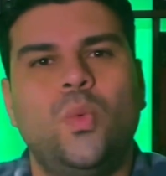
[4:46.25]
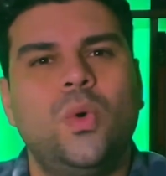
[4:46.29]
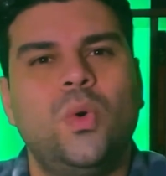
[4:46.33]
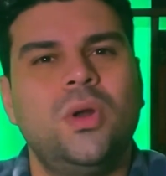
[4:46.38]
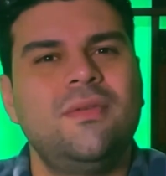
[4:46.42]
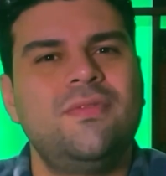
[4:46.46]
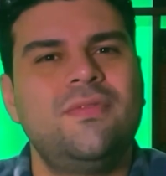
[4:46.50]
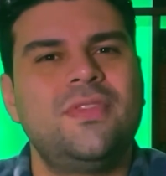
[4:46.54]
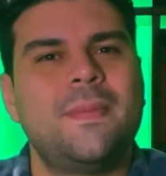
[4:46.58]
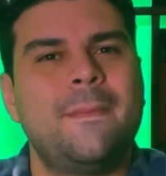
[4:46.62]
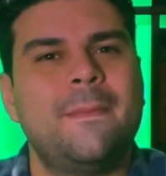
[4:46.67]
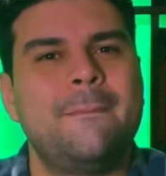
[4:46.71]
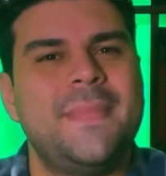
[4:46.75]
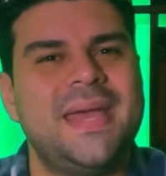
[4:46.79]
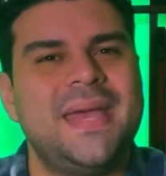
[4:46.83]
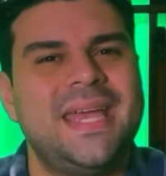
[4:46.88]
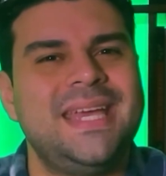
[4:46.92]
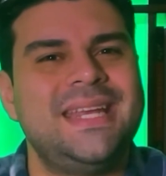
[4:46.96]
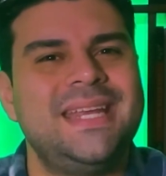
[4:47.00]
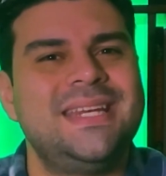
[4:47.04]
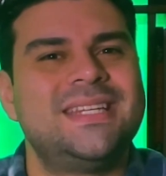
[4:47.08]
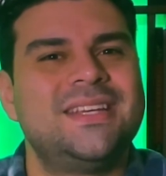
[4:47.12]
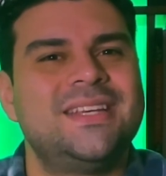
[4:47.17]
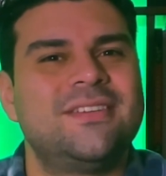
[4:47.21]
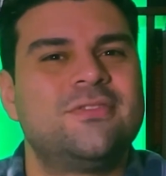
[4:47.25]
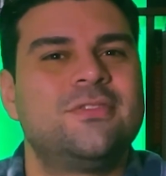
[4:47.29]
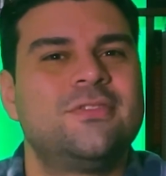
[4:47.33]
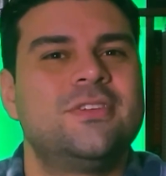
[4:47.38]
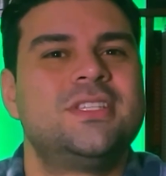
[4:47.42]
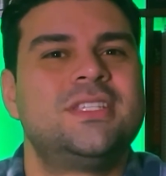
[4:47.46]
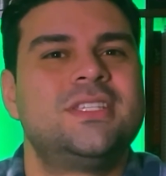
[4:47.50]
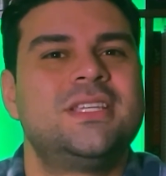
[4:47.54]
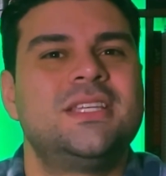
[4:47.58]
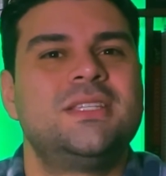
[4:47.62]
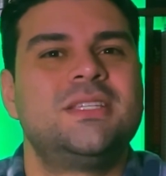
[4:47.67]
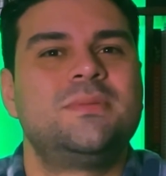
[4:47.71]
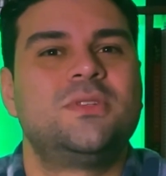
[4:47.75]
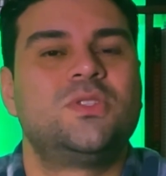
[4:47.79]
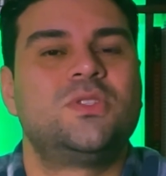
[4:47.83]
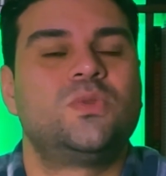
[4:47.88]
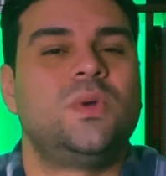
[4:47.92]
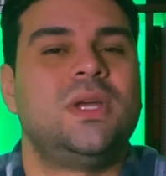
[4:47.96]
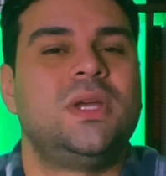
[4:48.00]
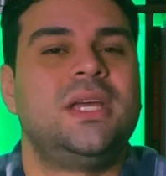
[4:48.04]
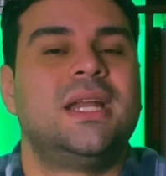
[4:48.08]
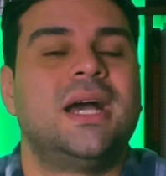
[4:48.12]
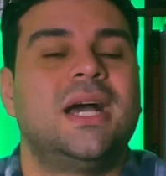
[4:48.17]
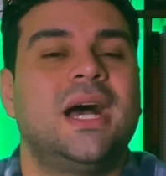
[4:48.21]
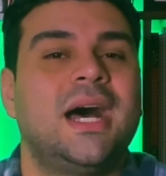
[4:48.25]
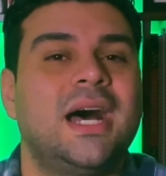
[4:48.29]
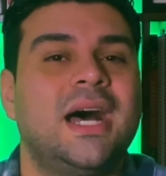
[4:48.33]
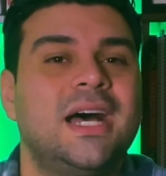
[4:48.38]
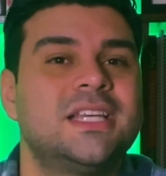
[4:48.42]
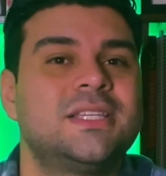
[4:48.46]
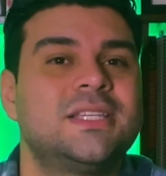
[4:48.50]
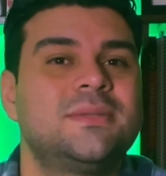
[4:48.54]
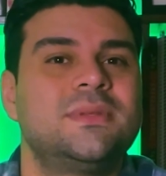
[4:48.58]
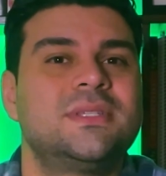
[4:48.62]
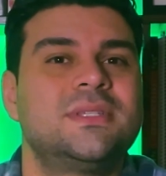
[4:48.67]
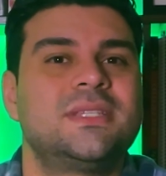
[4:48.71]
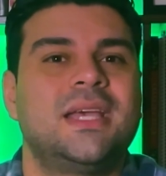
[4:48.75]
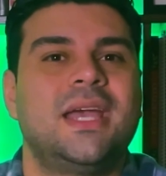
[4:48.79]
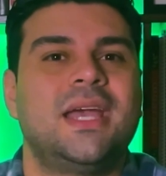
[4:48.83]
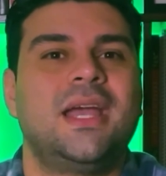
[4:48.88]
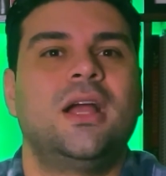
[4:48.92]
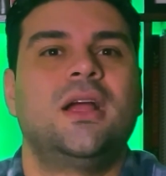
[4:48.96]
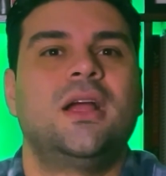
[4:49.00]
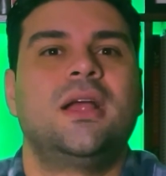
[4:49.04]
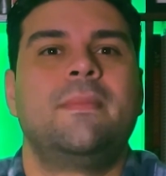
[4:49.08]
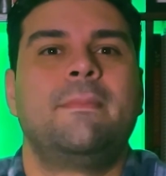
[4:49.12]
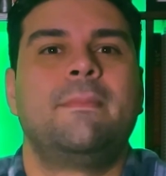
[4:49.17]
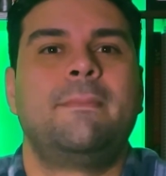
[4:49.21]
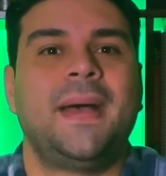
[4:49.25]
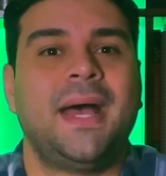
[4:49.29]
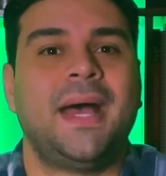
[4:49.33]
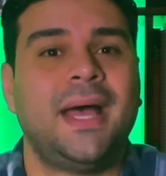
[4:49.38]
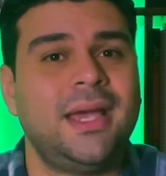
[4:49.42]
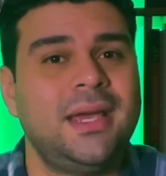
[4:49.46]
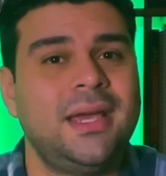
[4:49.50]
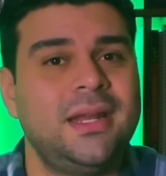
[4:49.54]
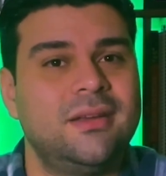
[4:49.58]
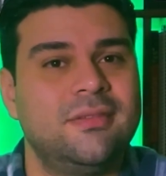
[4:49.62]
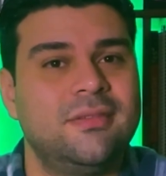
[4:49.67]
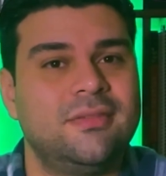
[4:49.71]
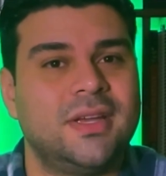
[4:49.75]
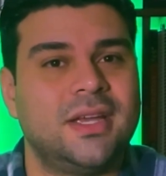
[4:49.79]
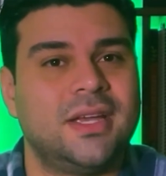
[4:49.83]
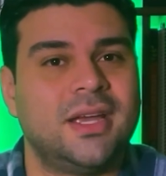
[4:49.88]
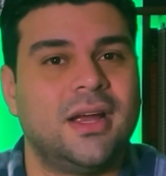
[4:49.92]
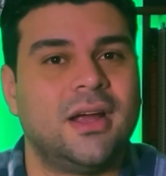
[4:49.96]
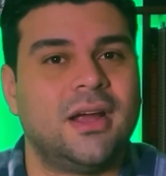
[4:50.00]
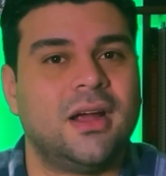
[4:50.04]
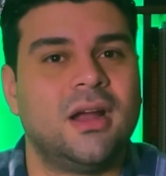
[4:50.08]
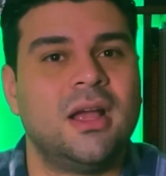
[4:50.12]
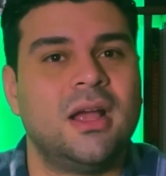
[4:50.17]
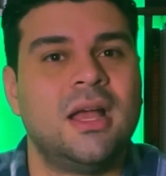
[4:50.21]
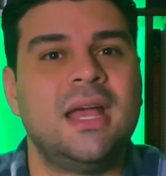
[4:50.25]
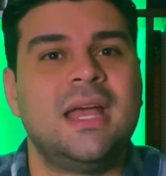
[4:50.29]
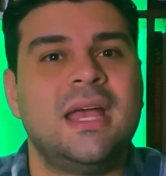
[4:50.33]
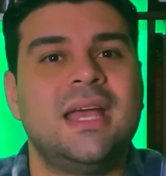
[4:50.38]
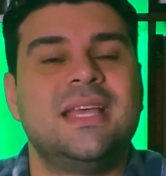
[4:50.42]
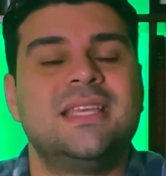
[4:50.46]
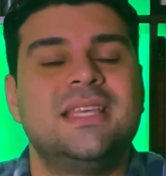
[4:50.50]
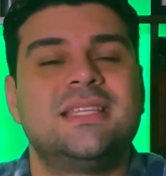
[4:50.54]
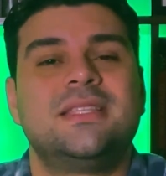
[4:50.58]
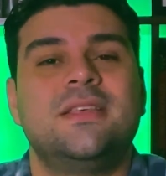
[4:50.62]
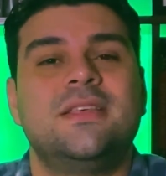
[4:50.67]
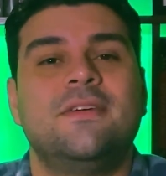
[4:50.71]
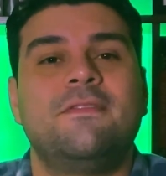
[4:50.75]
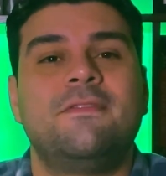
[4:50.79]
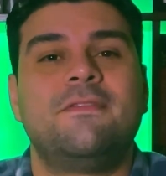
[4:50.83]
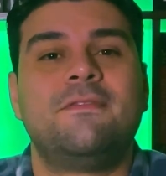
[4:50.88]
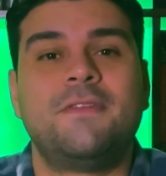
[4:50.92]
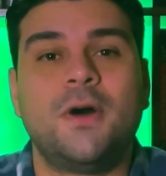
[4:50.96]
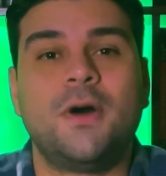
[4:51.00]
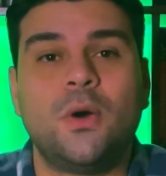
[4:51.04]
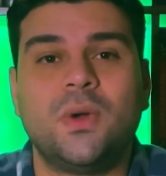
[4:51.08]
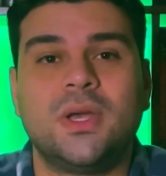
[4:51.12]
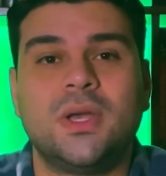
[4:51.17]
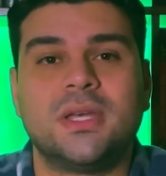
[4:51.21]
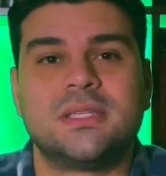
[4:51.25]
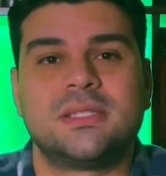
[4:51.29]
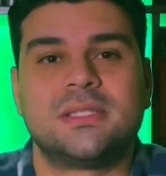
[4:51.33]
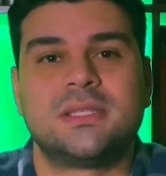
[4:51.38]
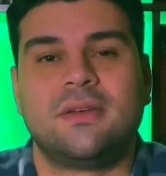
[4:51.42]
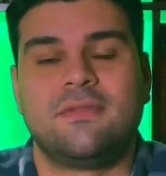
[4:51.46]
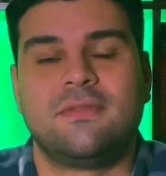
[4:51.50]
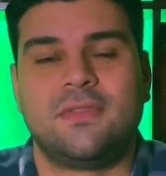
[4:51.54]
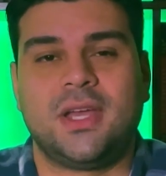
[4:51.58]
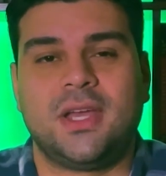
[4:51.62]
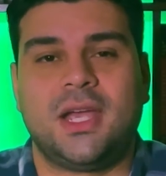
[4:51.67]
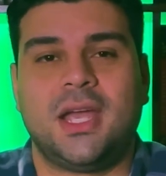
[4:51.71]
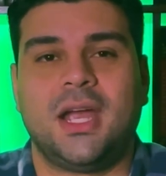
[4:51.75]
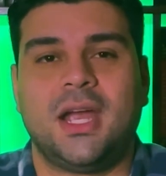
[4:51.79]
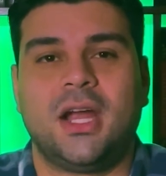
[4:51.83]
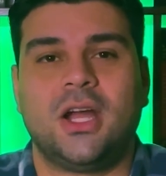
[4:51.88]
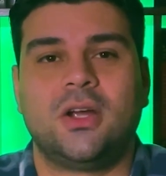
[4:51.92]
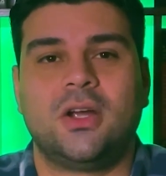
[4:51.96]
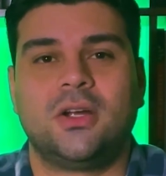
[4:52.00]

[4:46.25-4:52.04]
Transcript: of the main differences between hospice care and palliative care is the focus of the care.